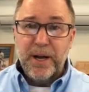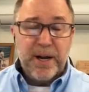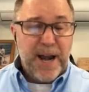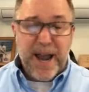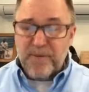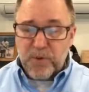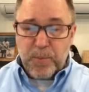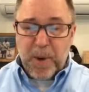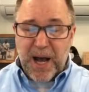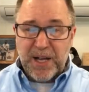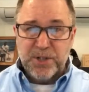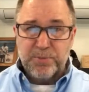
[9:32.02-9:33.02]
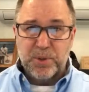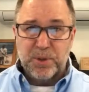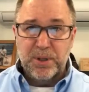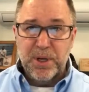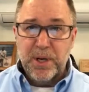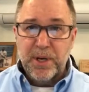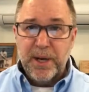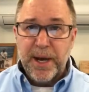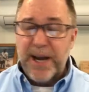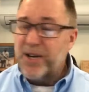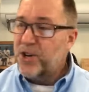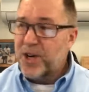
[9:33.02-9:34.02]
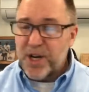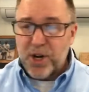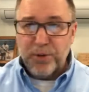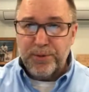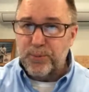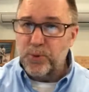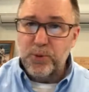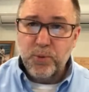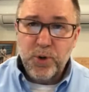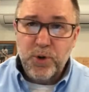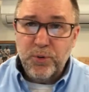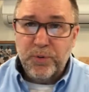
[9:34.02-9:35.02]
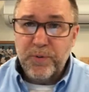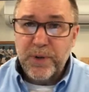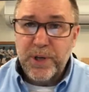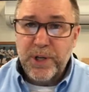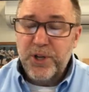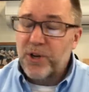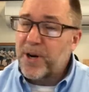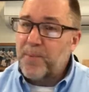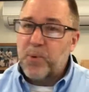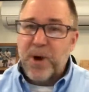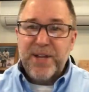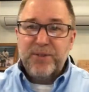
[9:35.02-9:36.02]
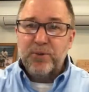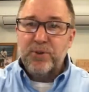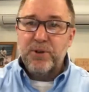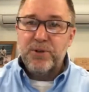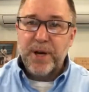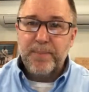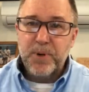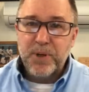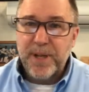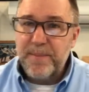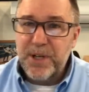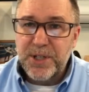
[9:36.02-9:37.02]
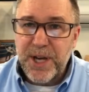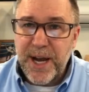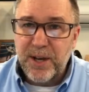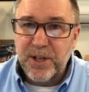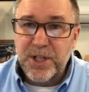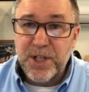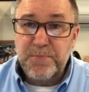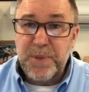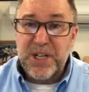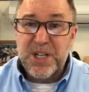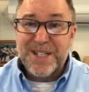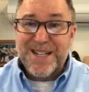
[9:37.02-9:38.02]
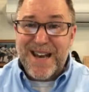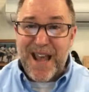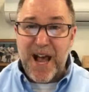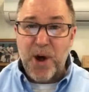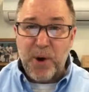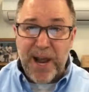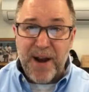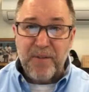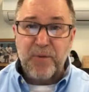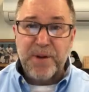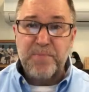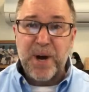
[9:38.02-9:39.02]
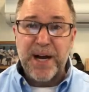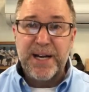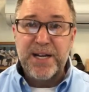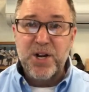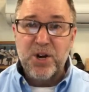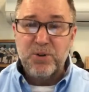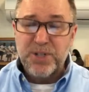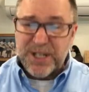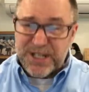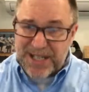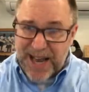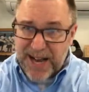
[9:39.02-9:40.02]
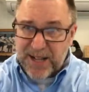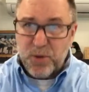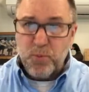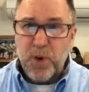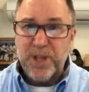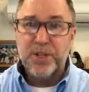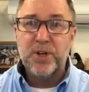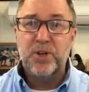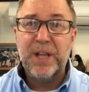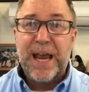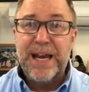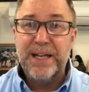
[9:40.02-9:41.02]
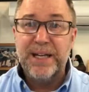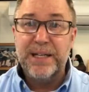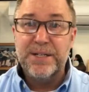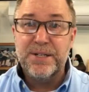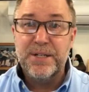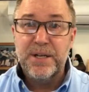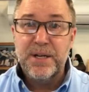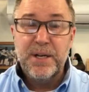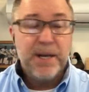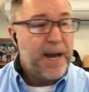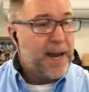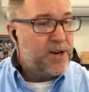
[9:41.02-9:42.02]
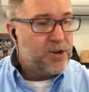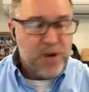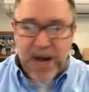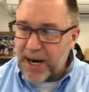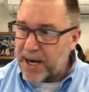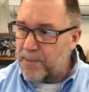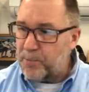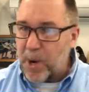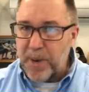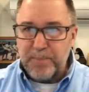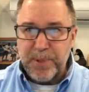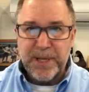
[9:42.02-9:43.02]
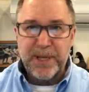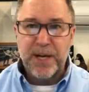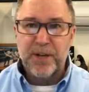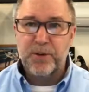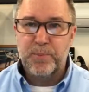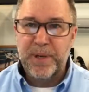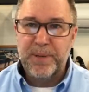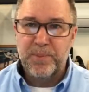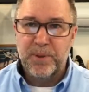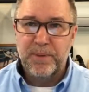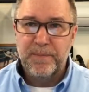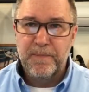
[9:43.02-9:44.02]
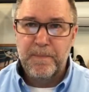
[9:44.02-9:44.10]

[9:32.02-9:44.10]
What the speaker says: and ever possible. And you're going to go through the roof. You're going to break through those upper limit challenges because now everybody knows exactly what their lane is, and they're not going to bump into other people.